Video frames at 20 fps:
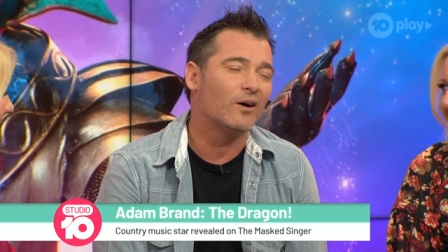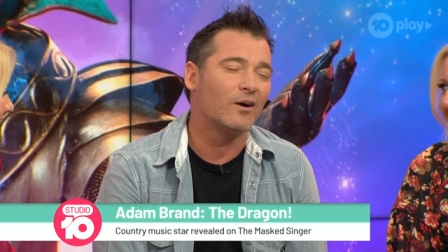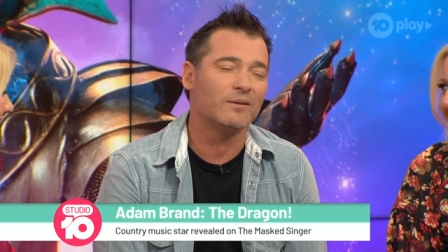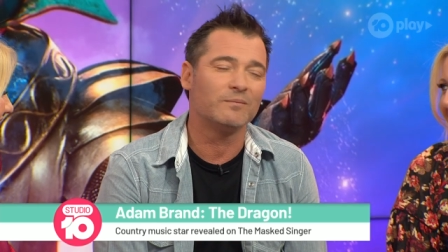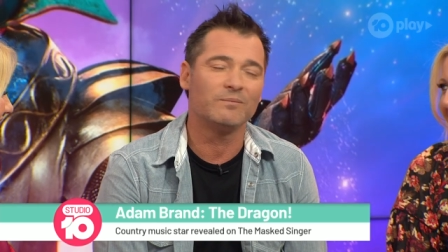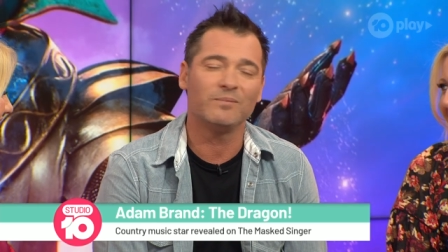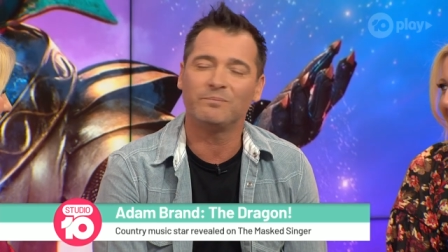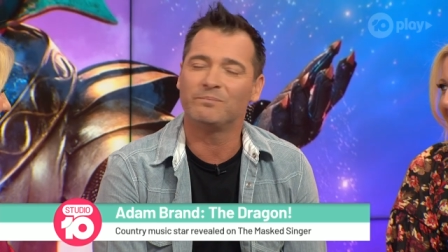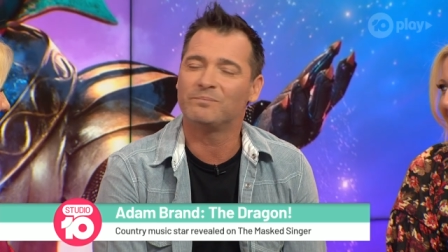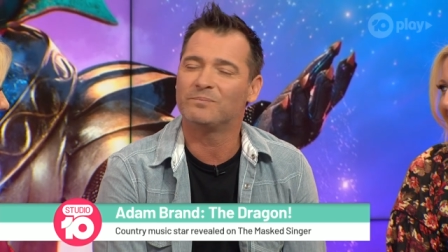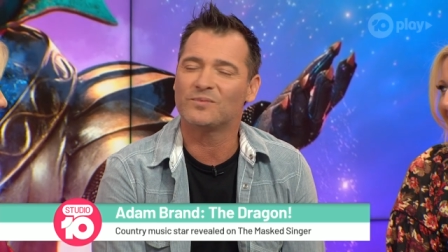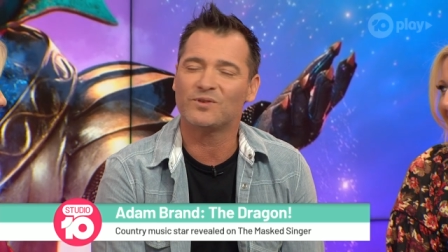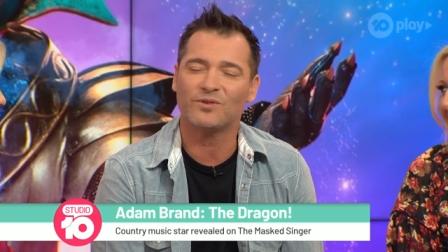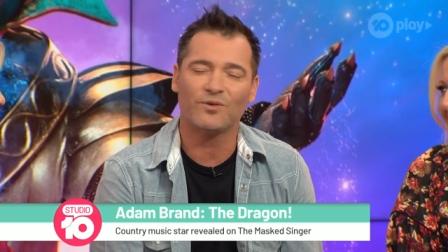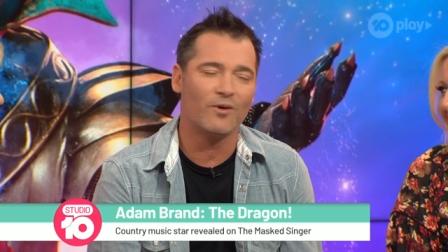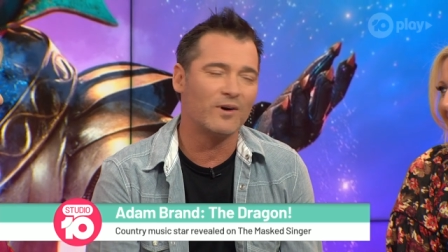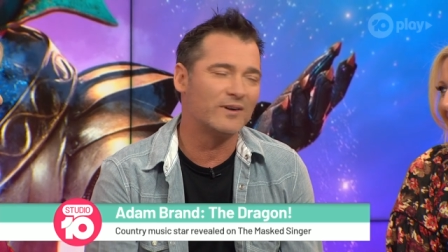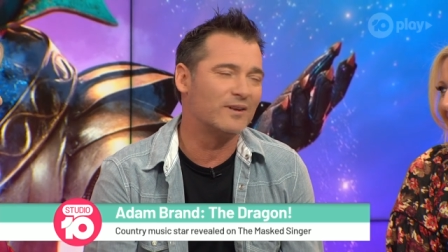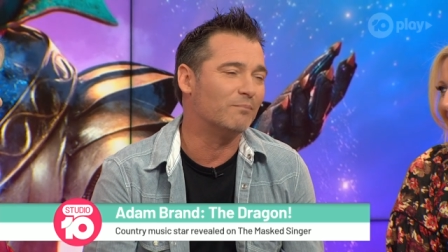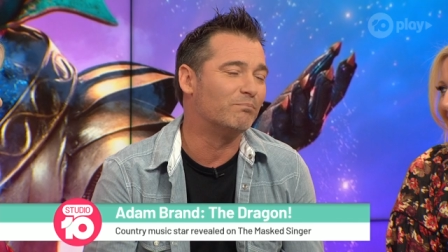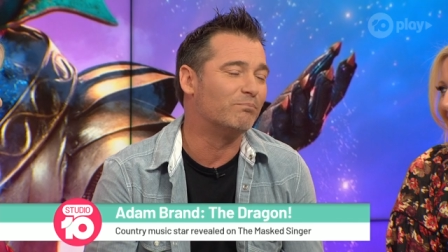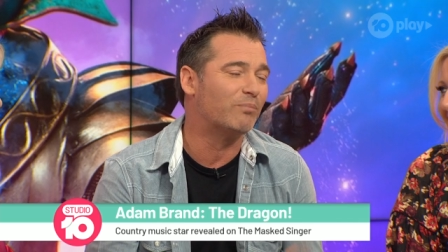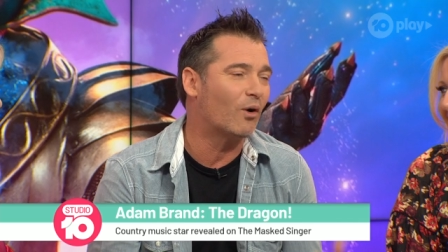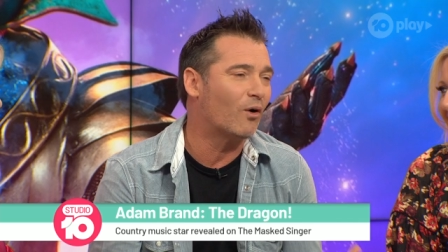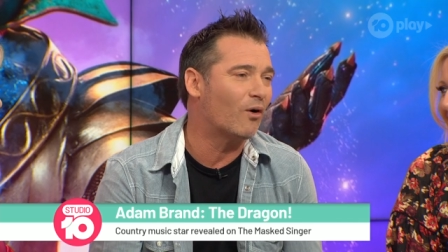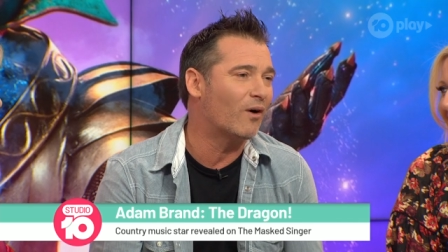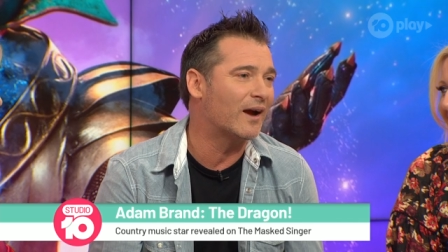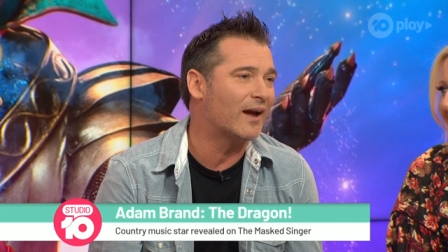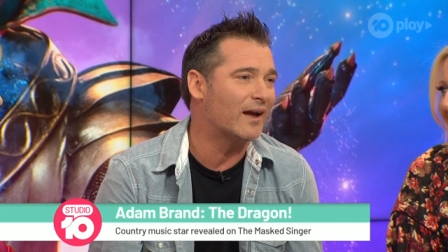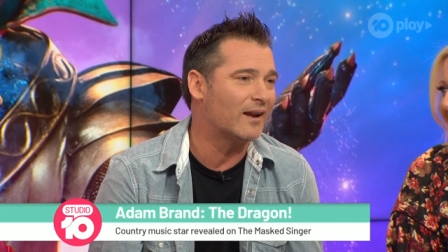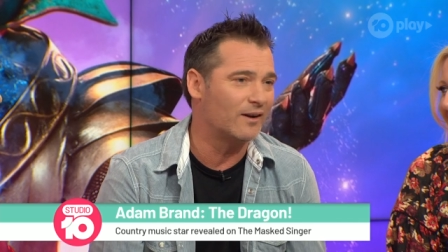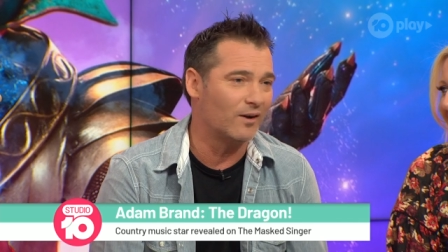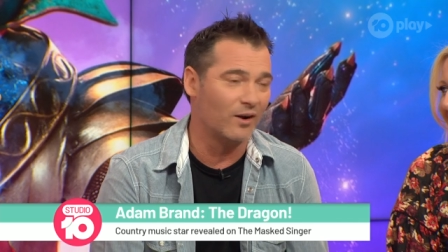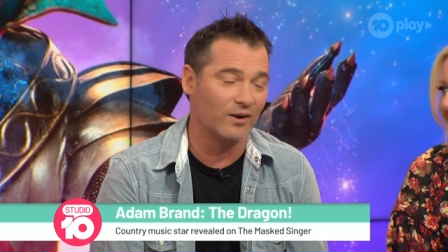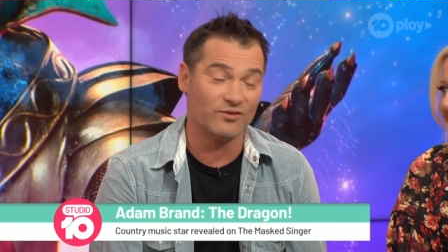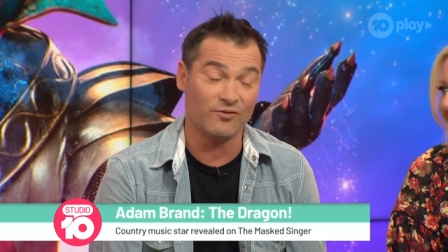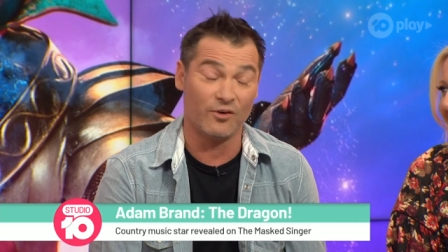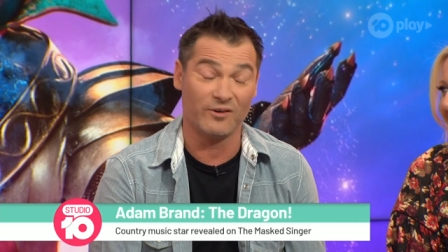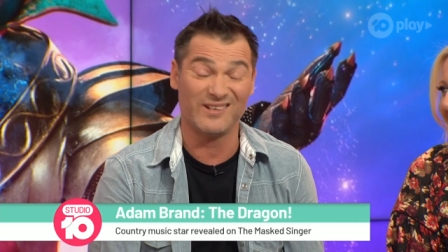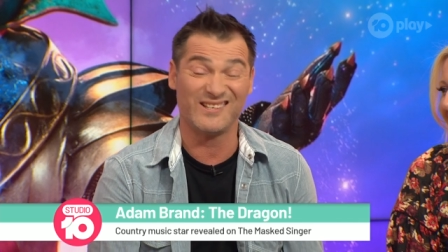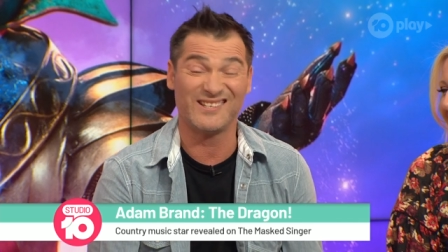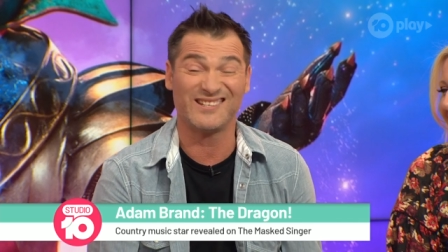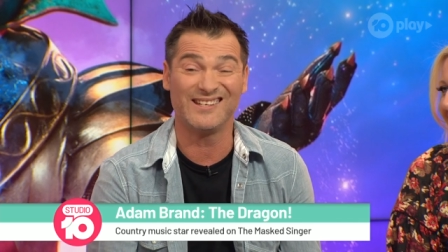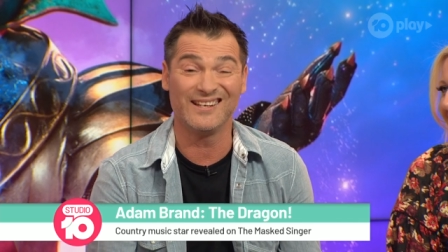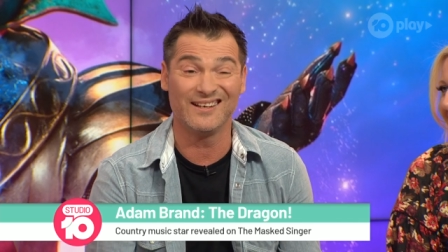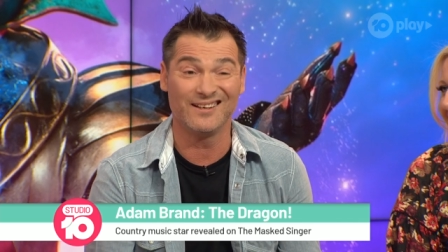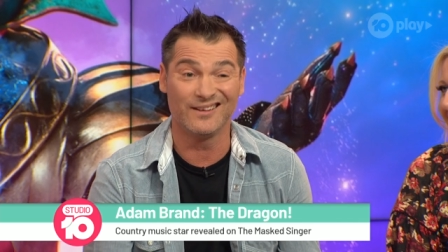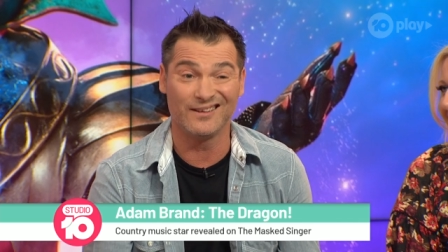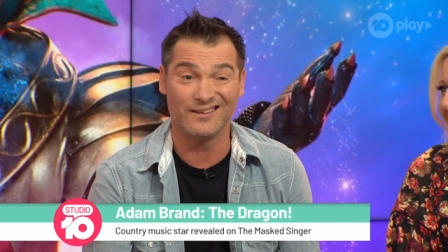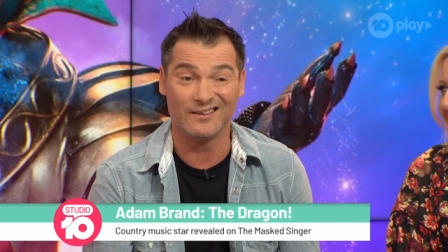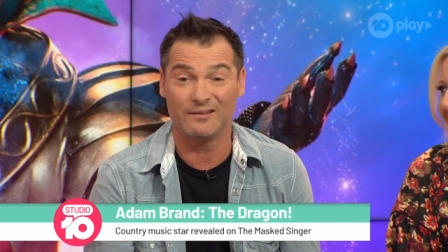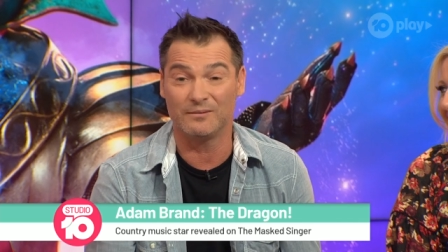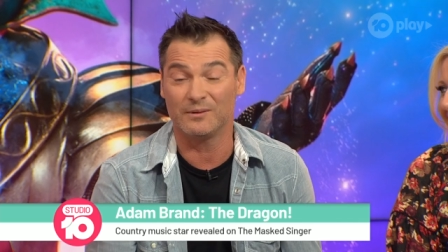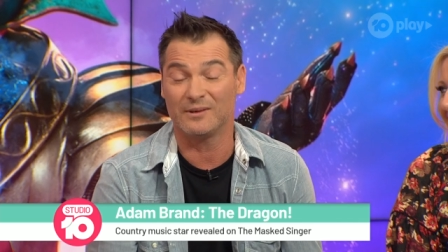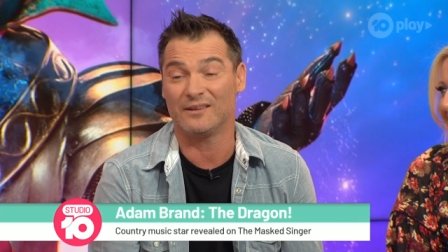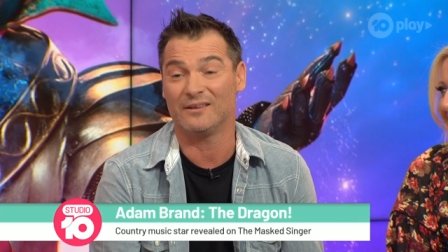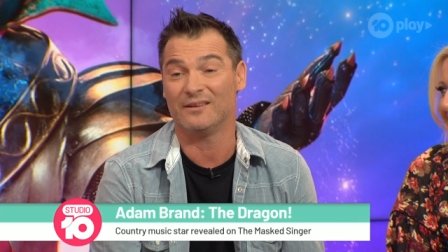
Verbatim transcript: I tried to buy it, I tried to steal it, but